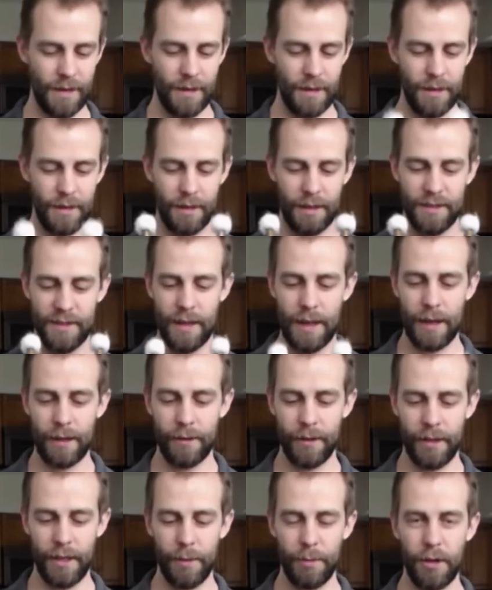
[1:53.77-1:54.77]
Exactly,
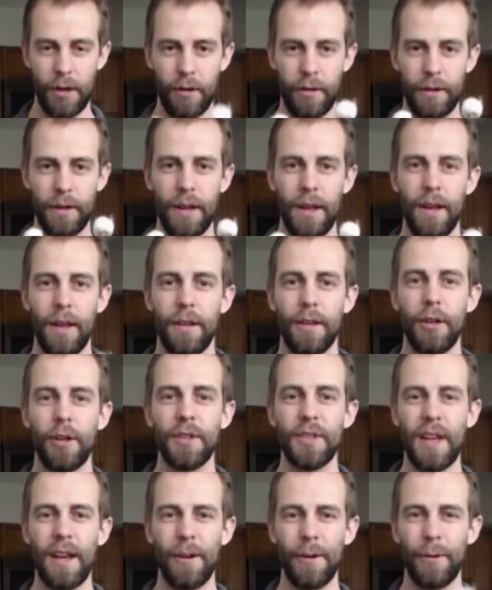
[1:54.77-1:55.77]
keep going. Notice
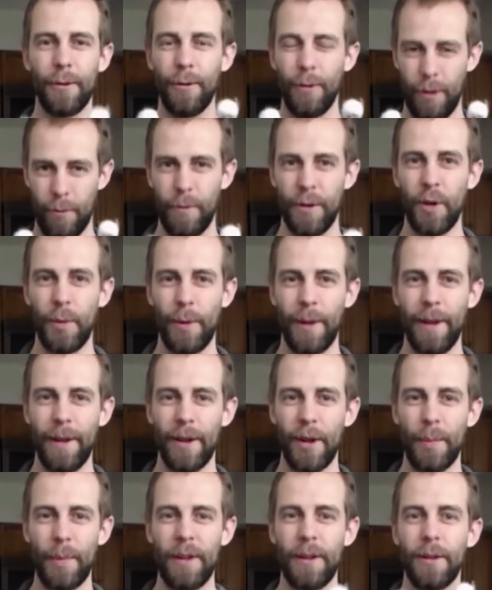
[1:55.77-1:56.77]
how when you're playing on
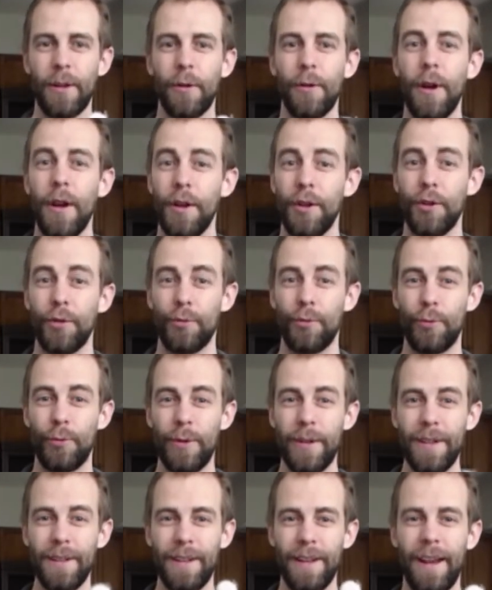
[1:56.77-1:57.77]
a pillow, you
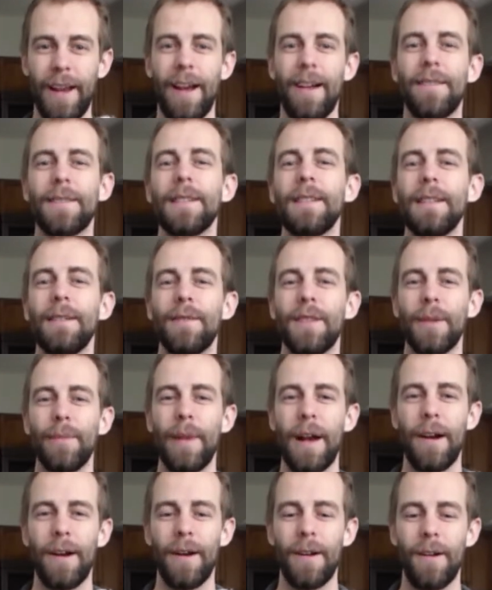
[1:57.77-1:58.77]
really have to lift the
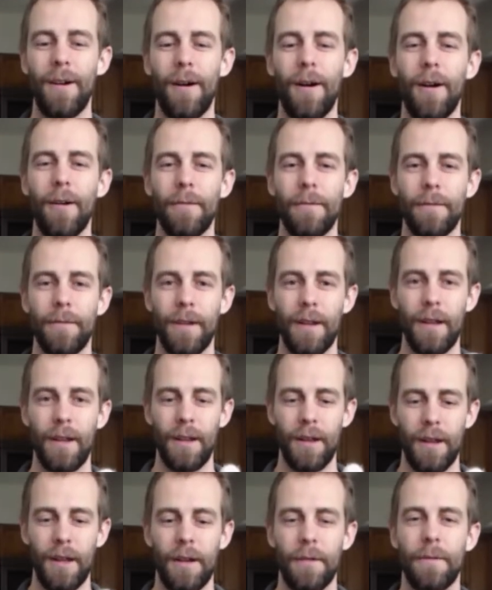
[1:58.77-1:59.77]
mallet off
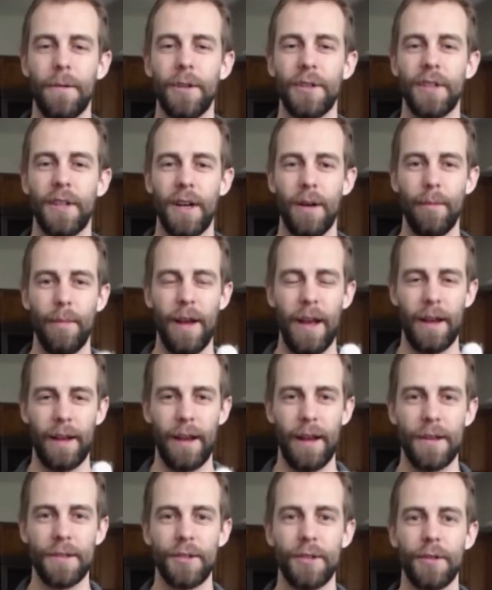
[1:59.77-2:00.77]
for it to come back
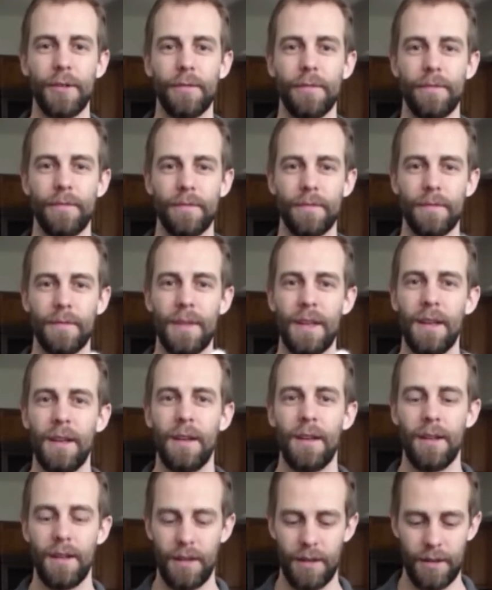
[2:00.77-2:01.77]
at you.
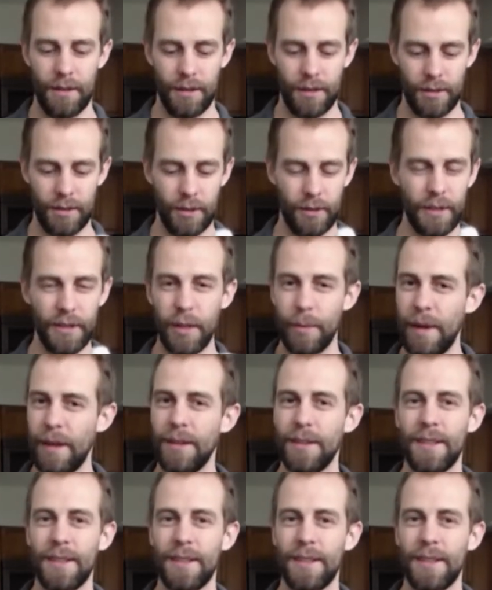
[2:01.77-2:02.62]
Don't let the mallet stay